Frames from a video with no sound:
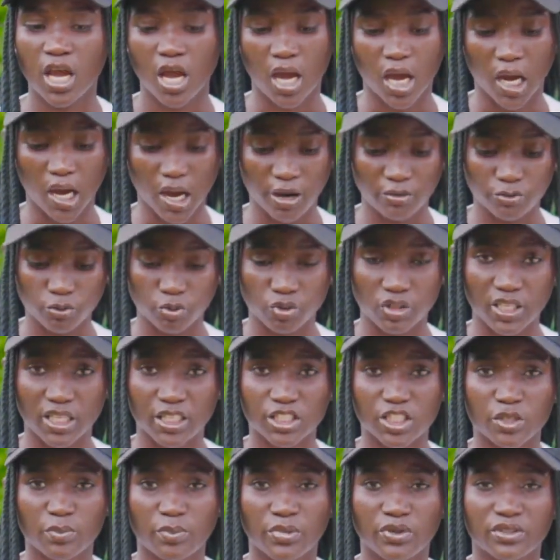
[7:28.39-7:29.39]
I have to
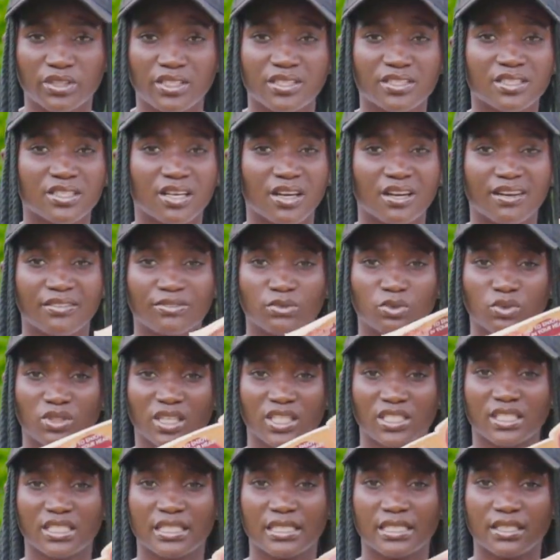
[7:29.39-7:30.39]
touch about this, I have to
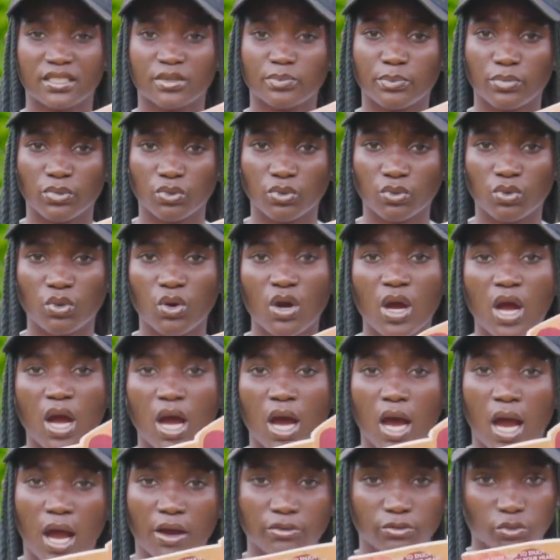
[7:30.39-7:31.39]
touch this book,
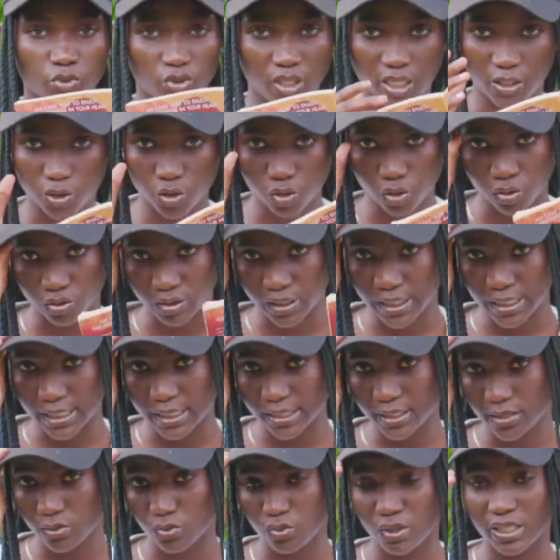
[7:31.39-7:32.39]
I have to touch on
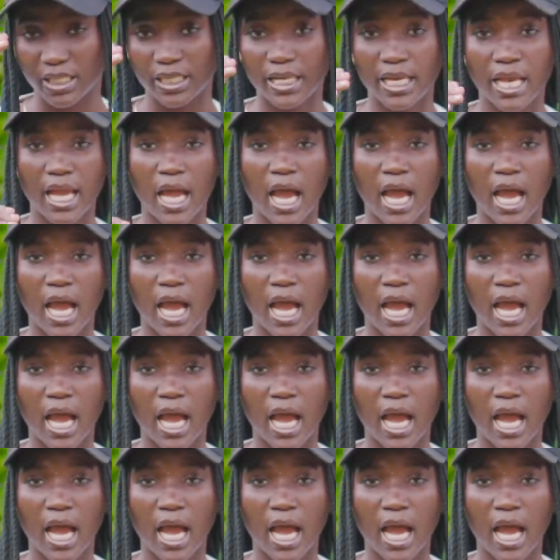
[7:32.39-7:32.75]
this one,